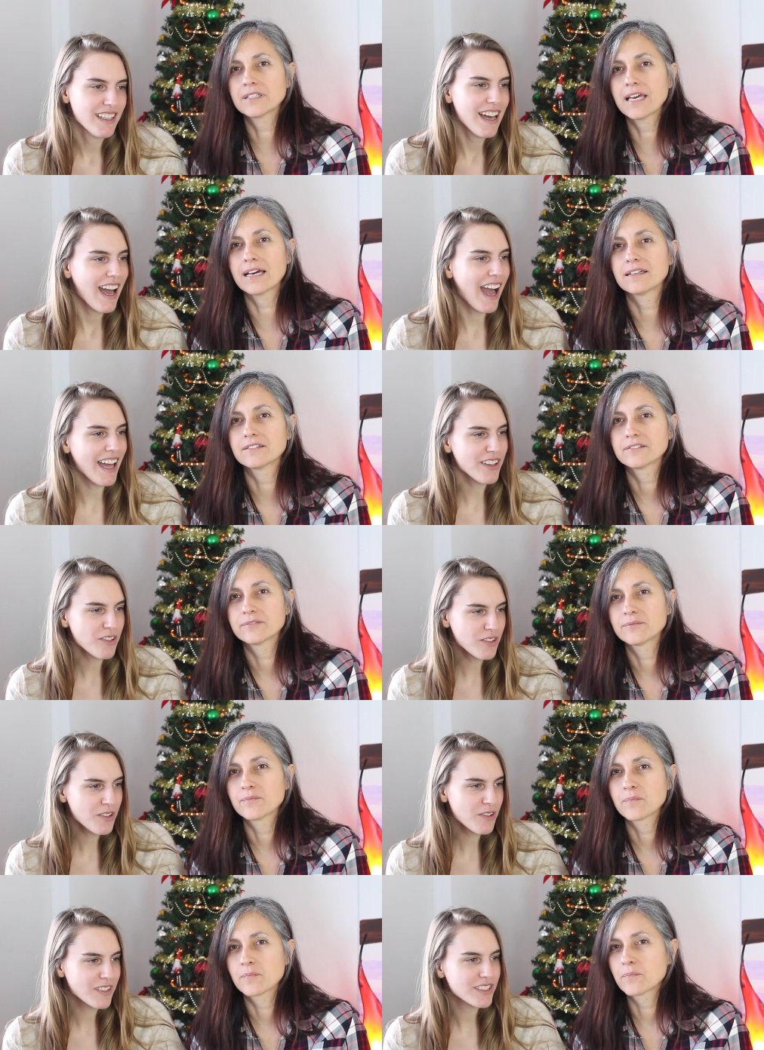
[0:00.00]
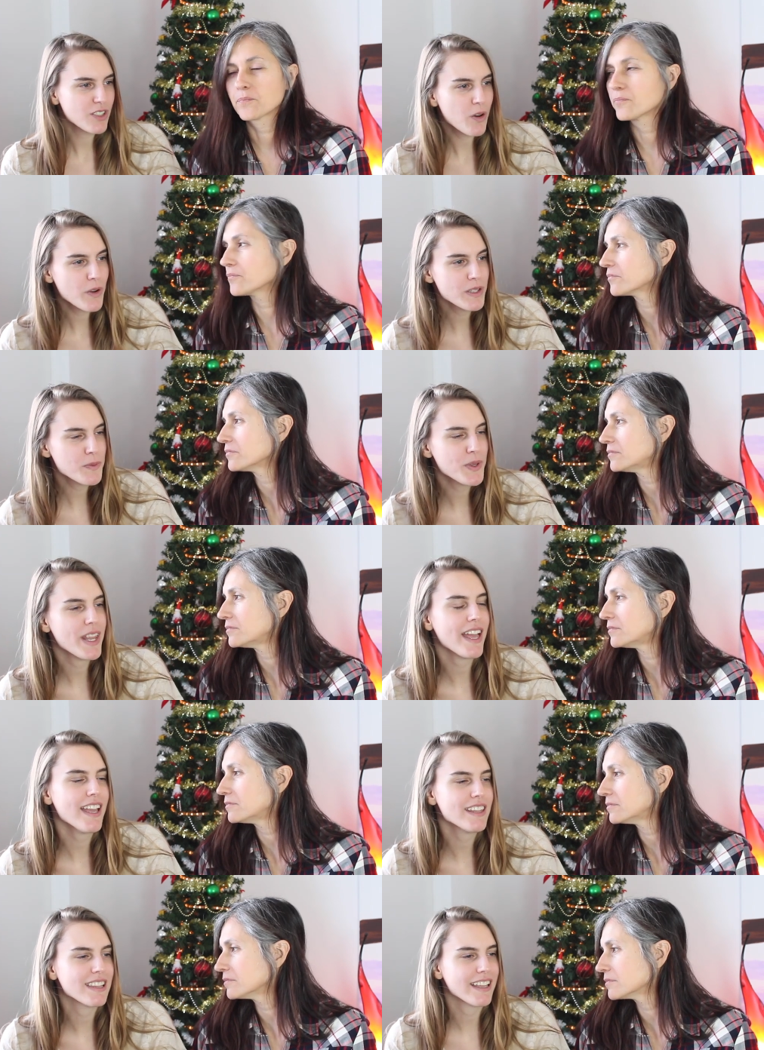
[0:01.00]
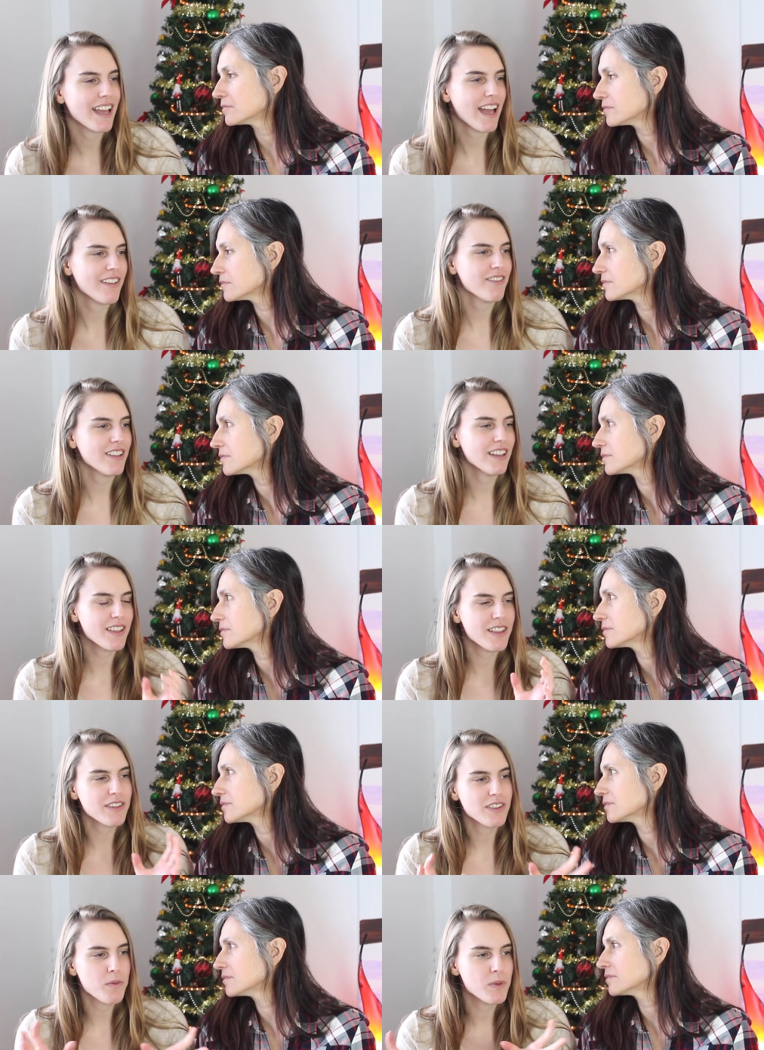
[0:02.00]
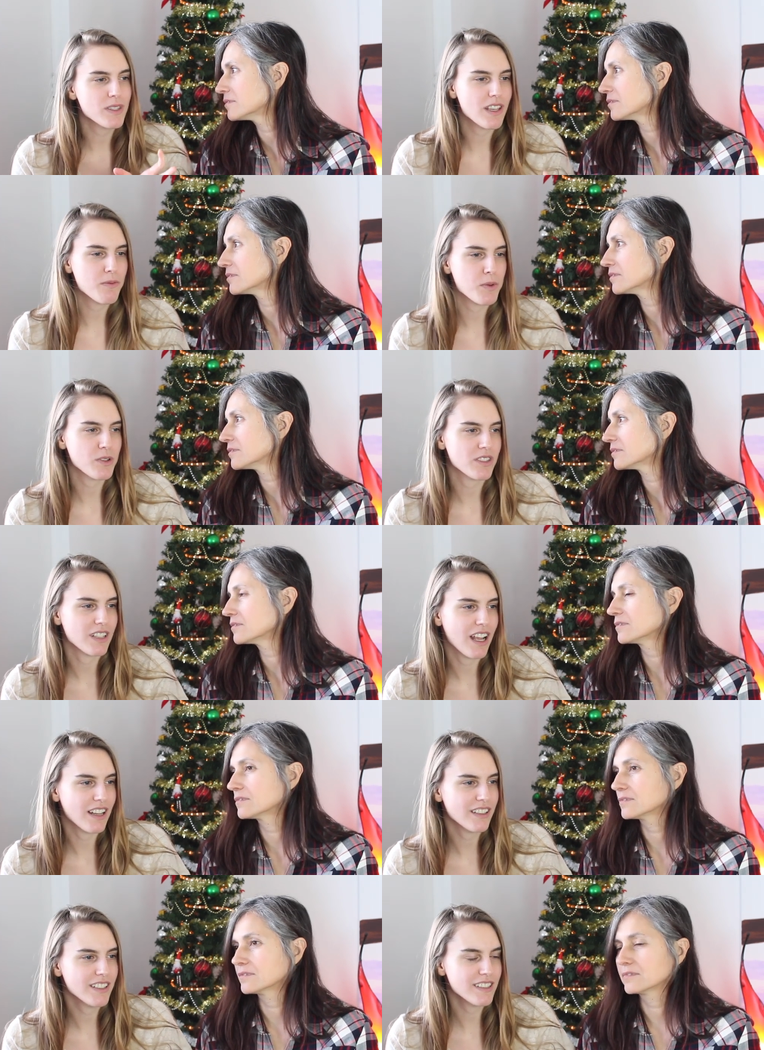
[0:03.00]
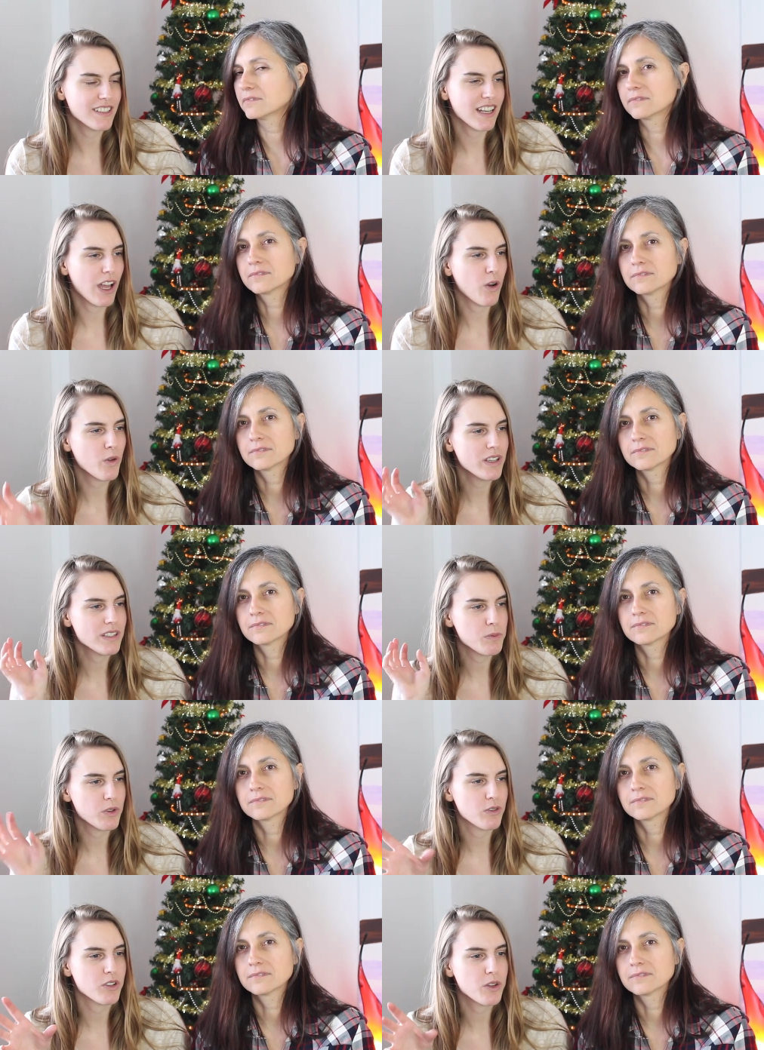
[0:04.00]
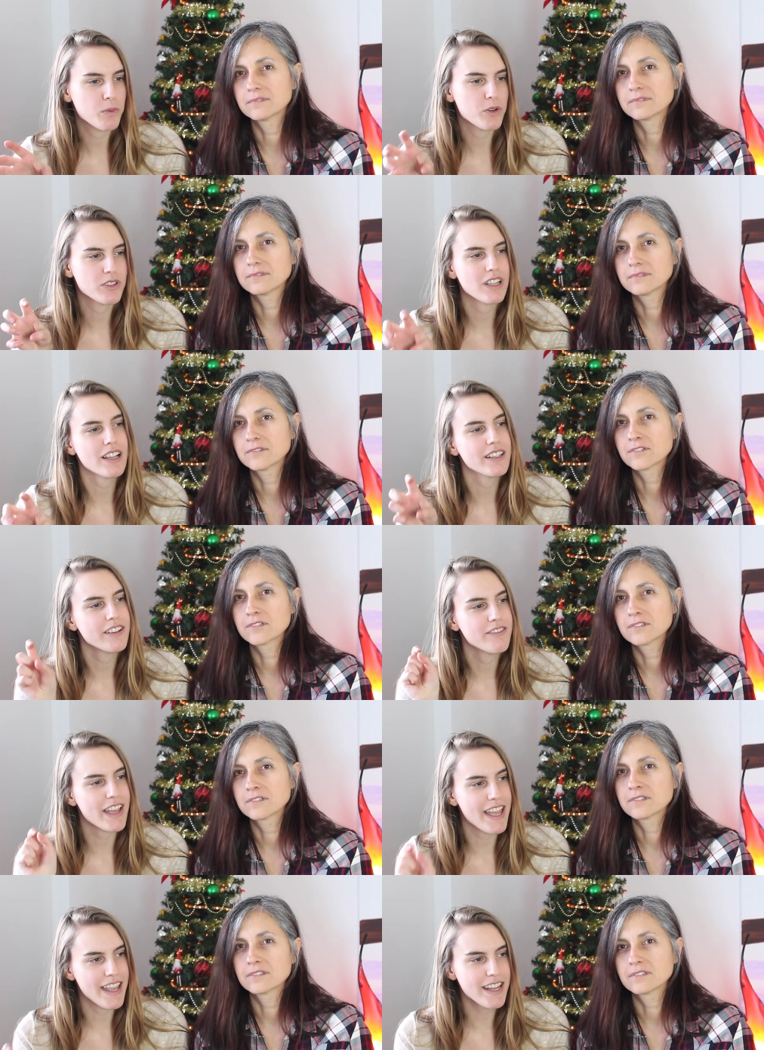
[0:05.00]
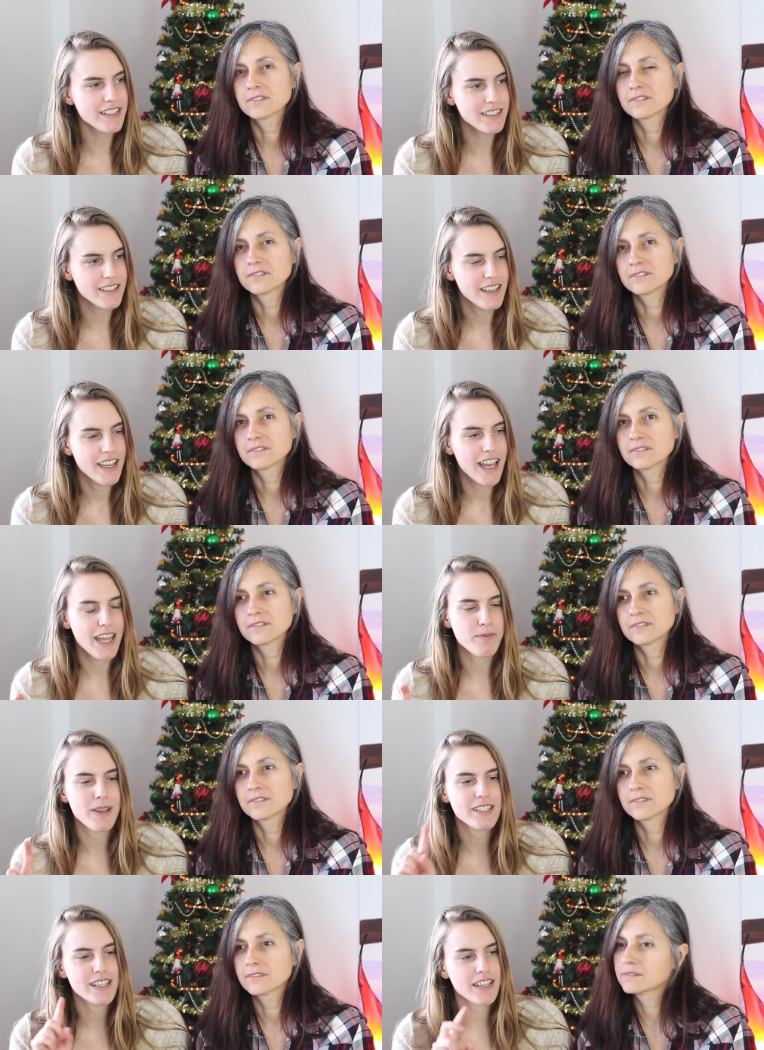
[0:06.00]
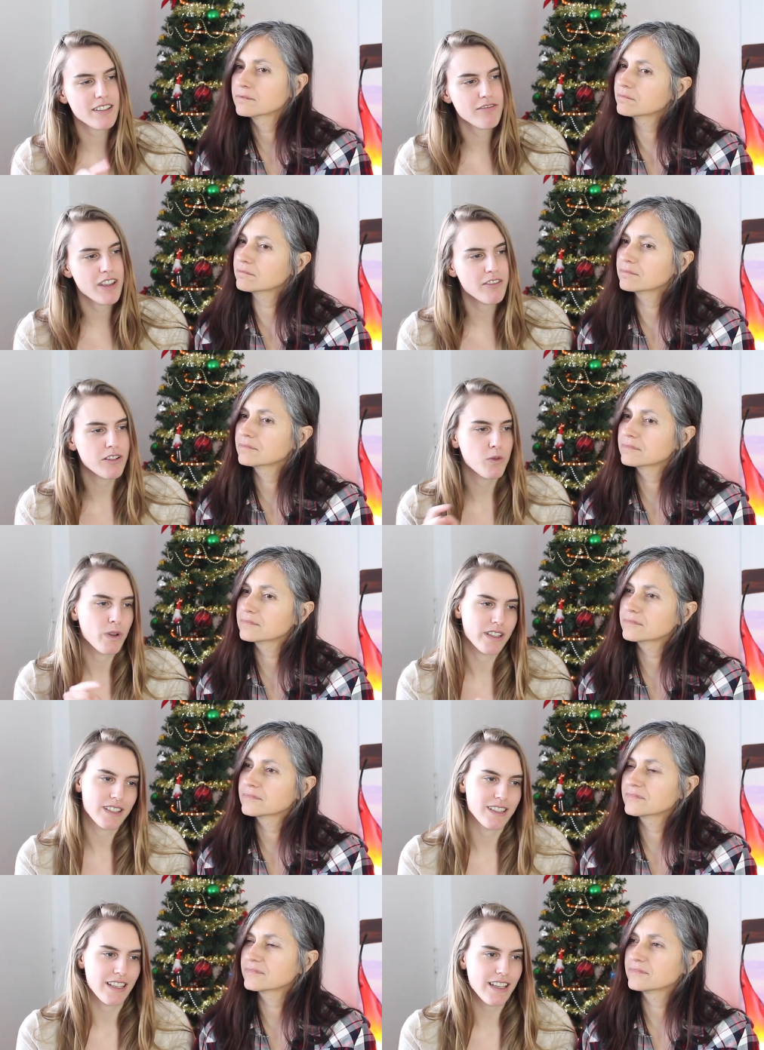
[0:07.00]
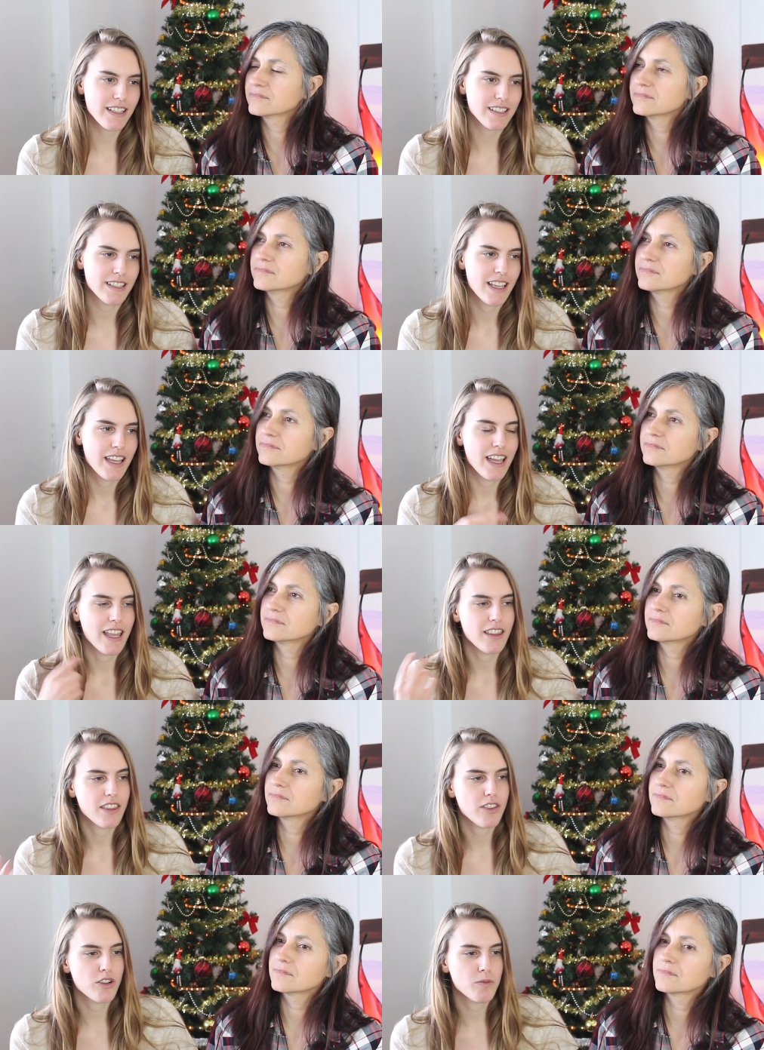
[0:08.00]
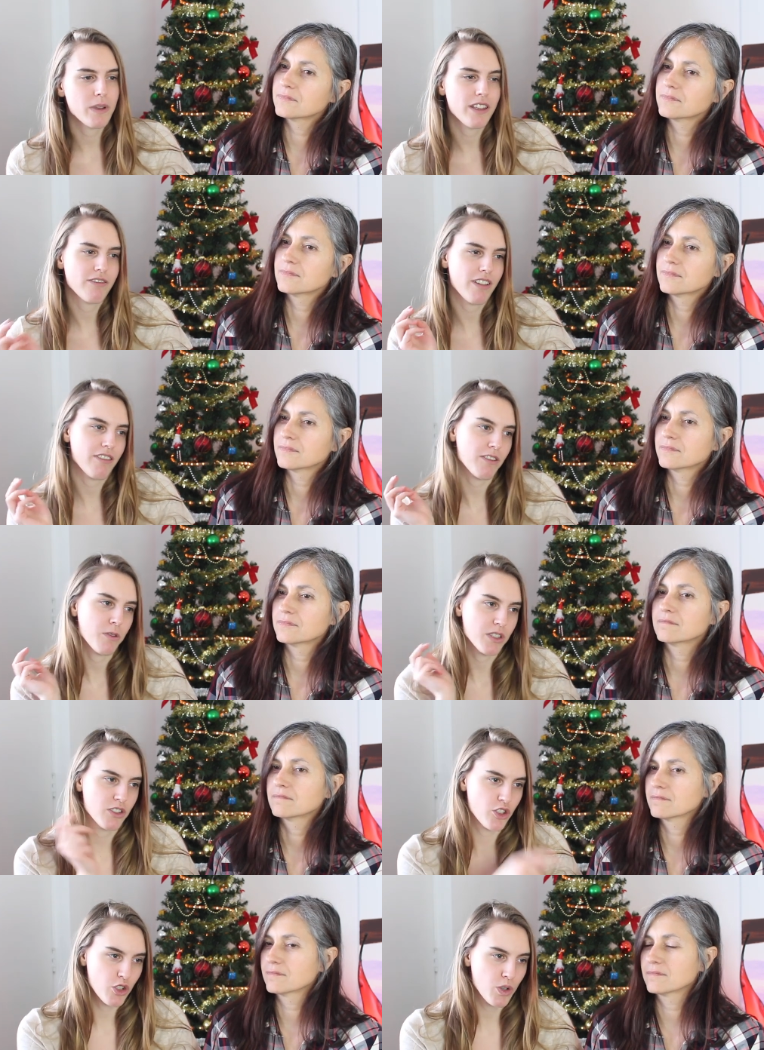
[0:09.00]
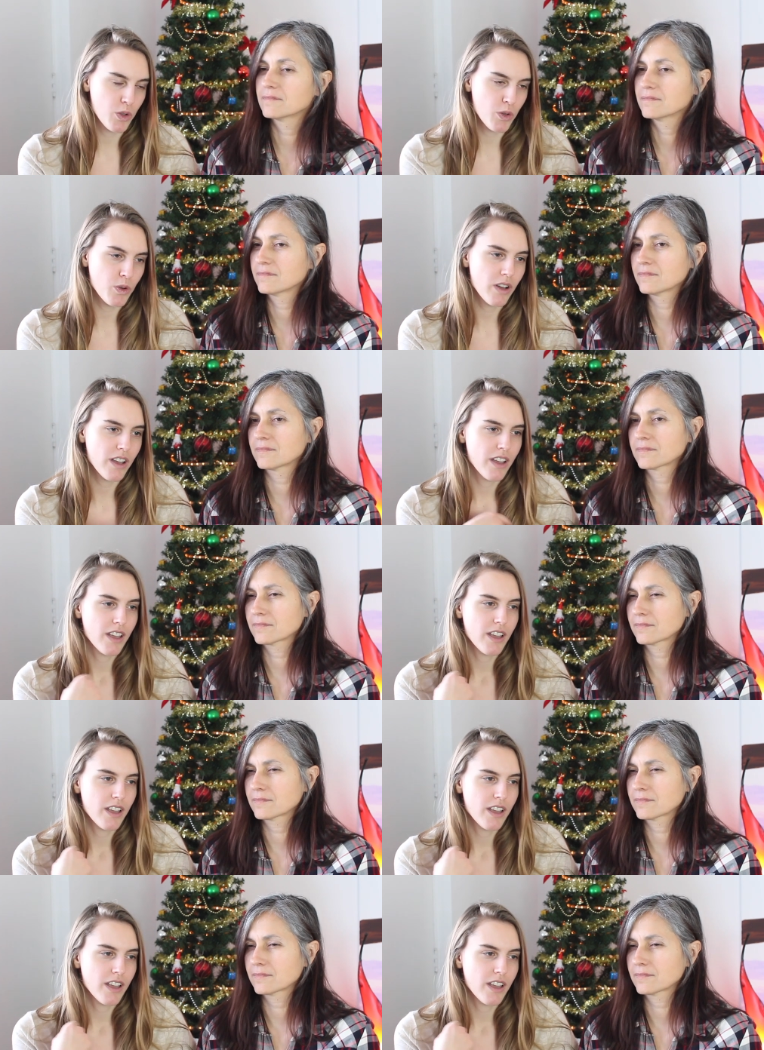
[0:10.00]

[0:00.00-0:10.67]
Speaker 1: Yeah. I don't know. It's always been eight. Like, I feel like numbers have personalities, and I always preferred the personality of eight. And my second favorite was six and third favorite was two,